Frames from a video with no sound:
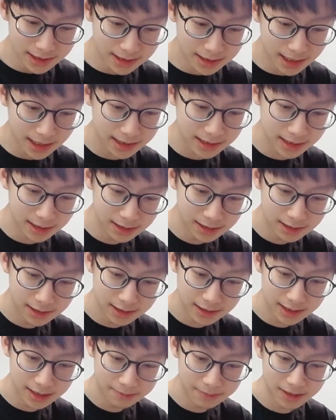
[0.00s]
is exactly
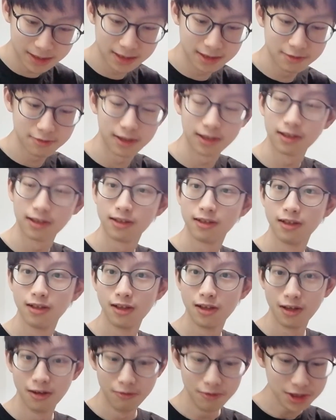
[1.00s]
the same as this one,
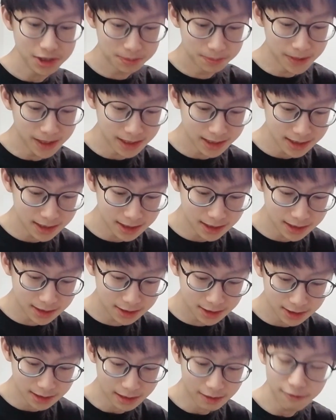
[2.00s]
which means this
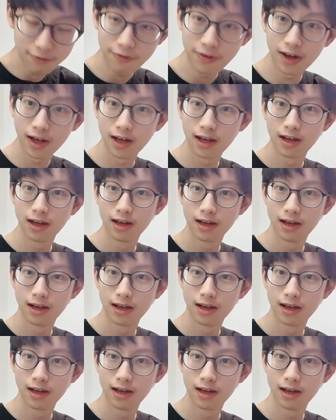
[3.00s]
is just alpha.